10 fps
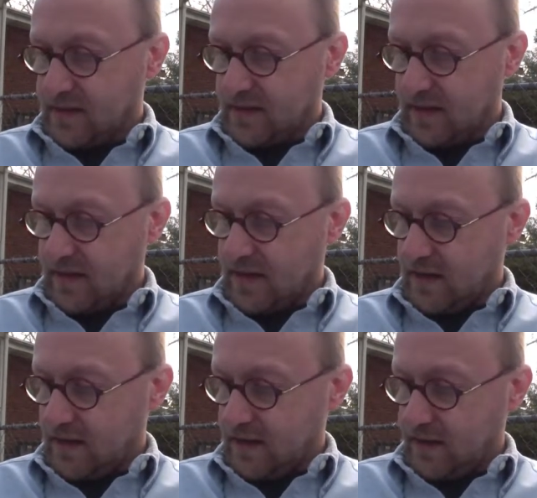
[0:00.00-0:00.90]

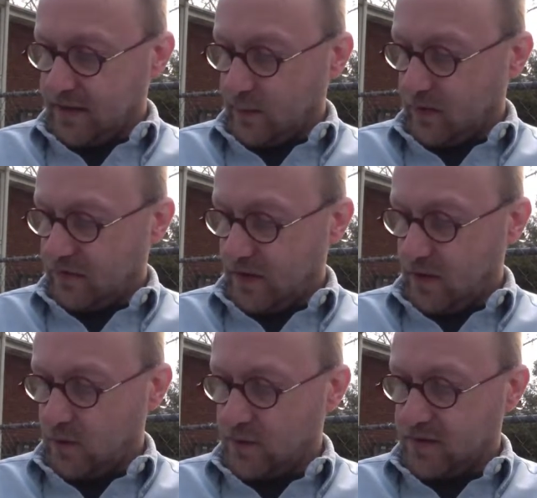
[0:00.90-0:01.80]
that would
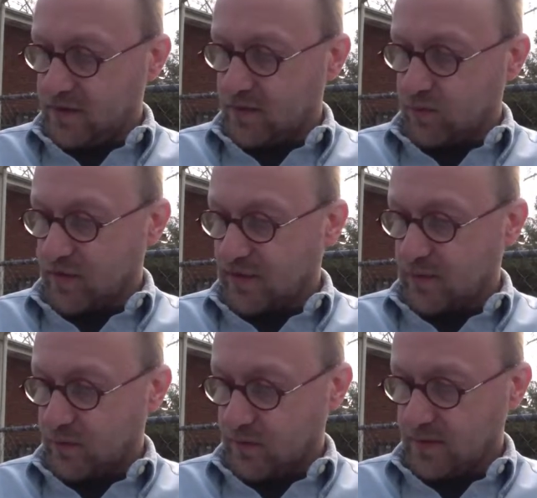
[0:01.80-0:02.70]
follow these
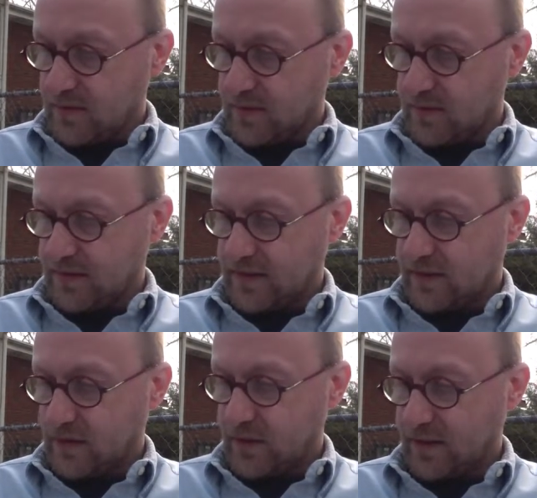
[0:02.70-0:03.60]
principles, these
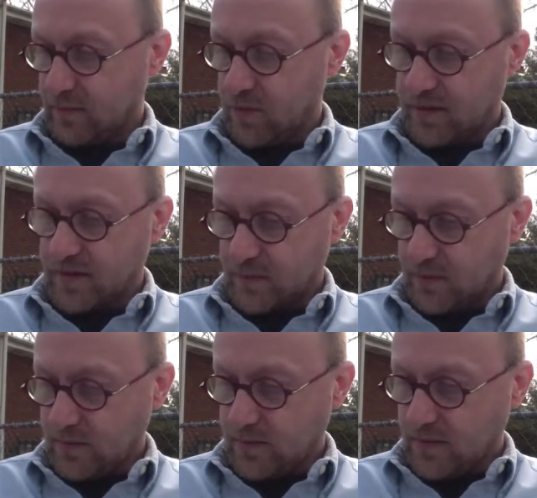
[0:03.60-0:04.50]
learning
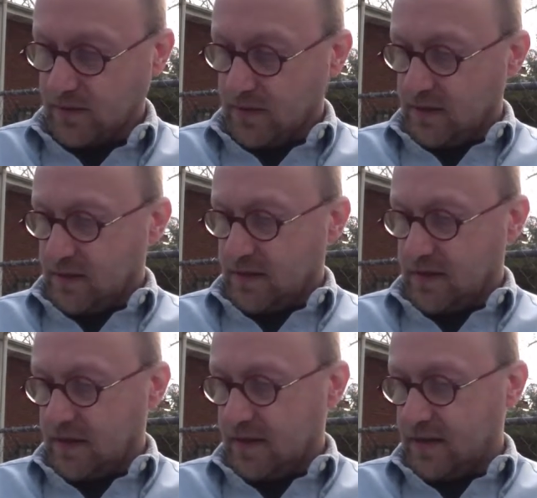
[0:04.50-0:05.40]
principles.
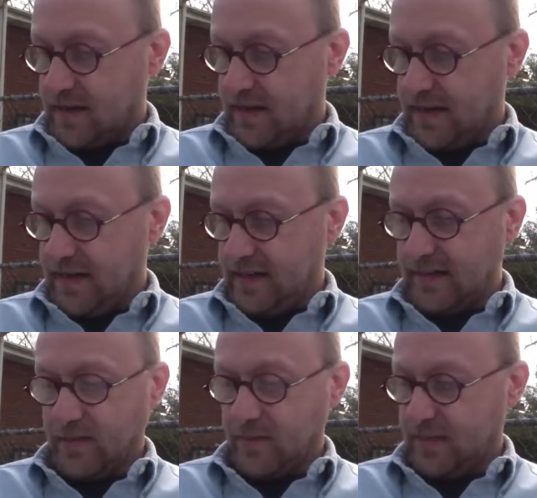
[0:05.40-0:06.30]
And
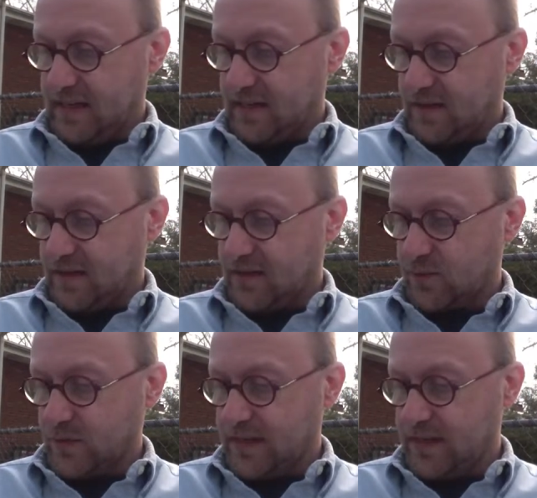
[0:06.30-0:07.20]
there are basically
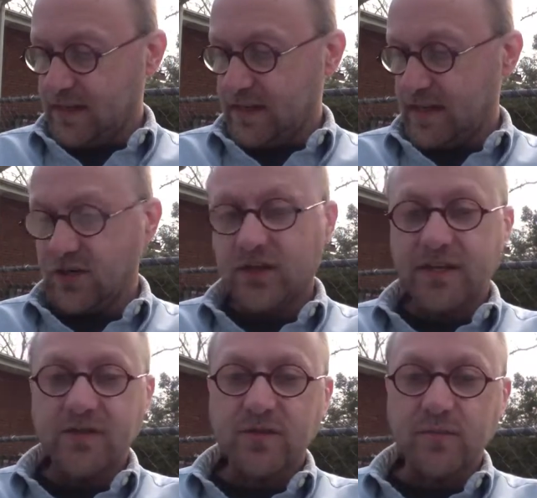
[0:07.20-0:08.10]
three
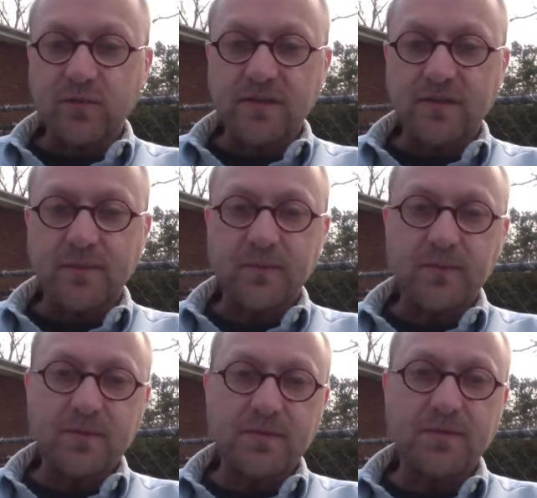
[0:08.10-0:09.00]
educational
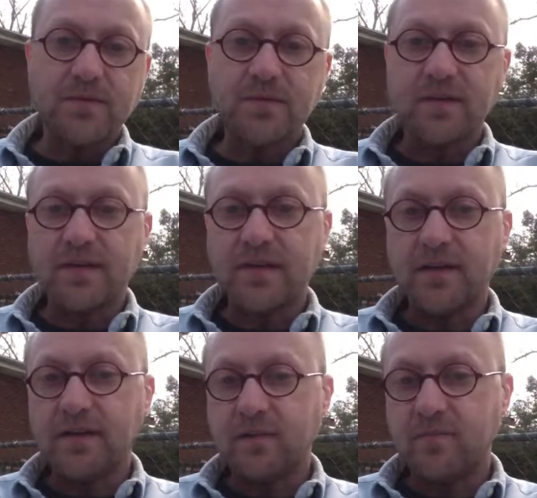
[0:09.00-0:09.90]
principles
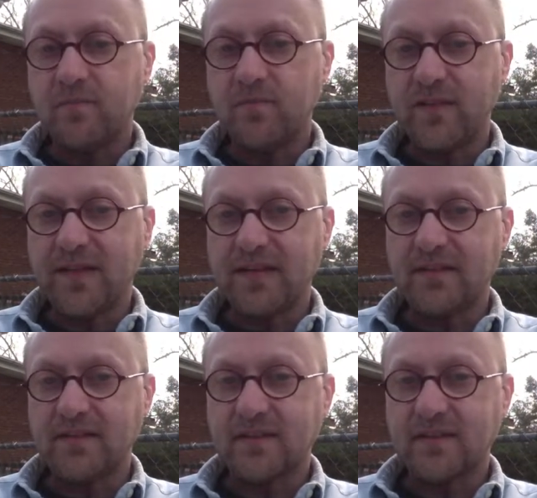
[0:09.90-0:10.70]
that